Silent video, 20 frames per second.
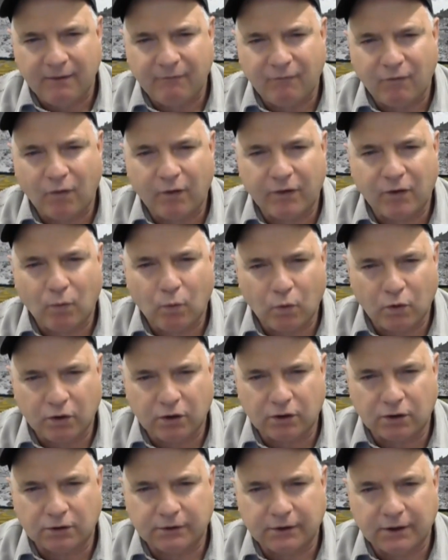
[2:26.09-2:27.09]
for the
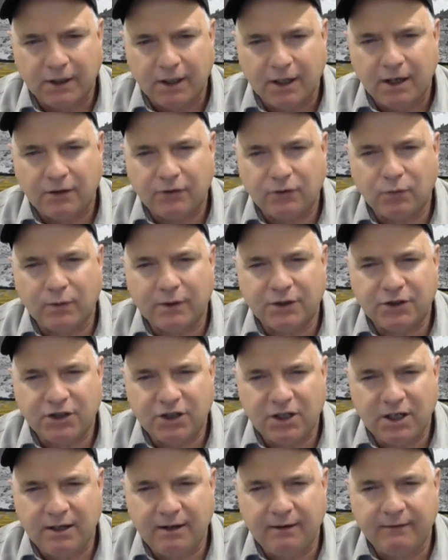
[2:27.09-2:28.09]
world to
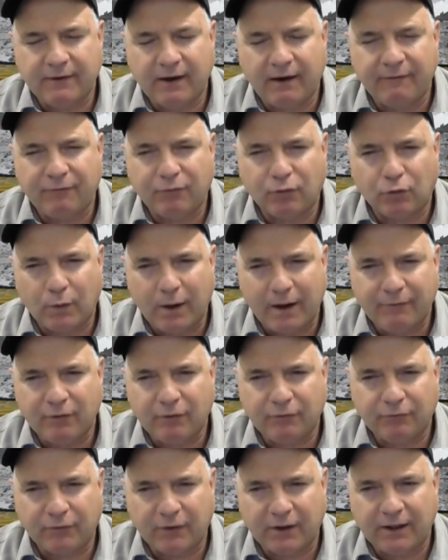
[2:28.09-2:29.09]
achieve a
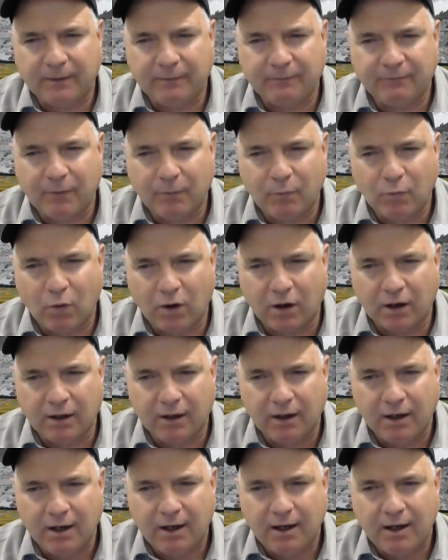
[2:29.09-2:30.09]
forever freedom from war